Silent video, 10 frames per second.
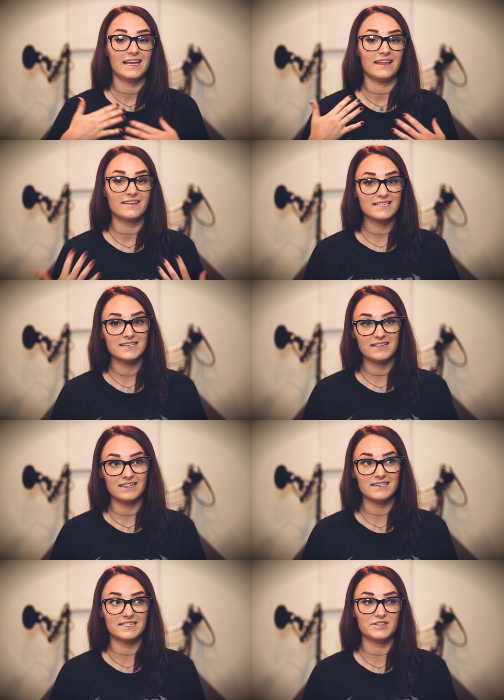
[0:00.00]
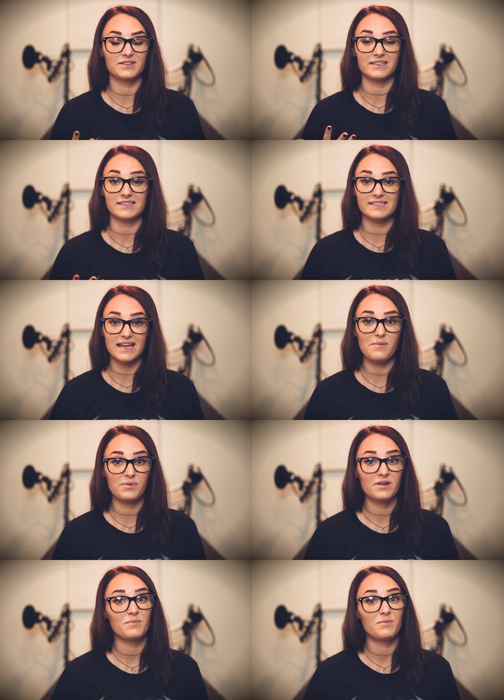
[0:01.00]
And this is not necessarily a step,